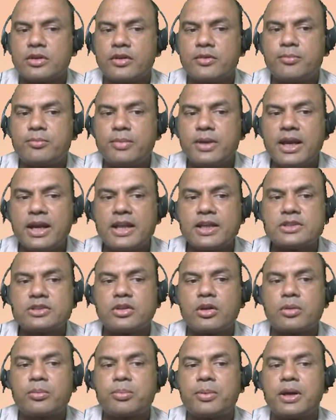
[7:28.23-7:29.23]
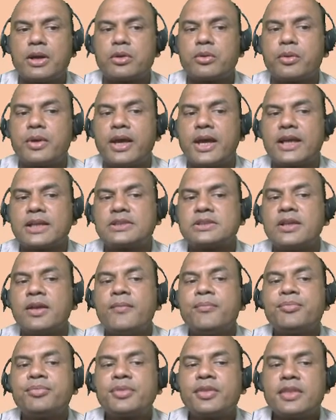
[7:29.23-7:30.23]
If B does not pay to X,
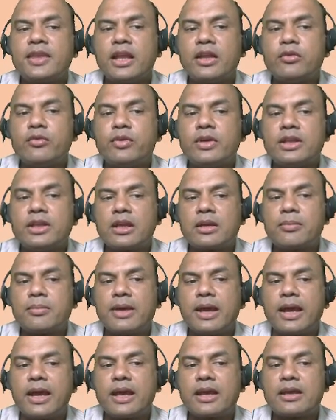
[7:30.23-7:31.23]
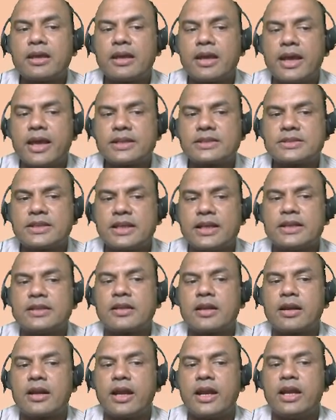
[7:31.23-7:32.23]
then whether bank X has
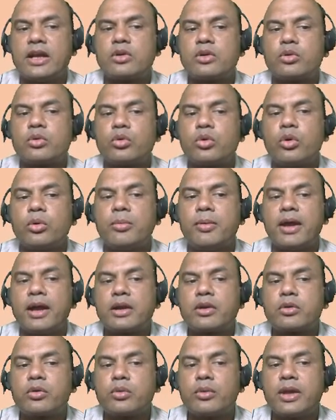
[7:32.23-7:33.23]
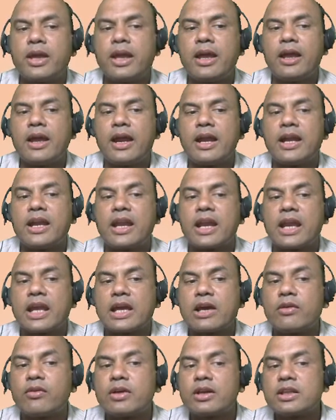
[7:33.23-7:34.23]
the right to go back to A and
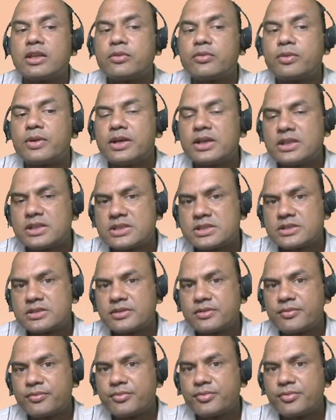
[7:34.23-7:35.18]
recover the funds.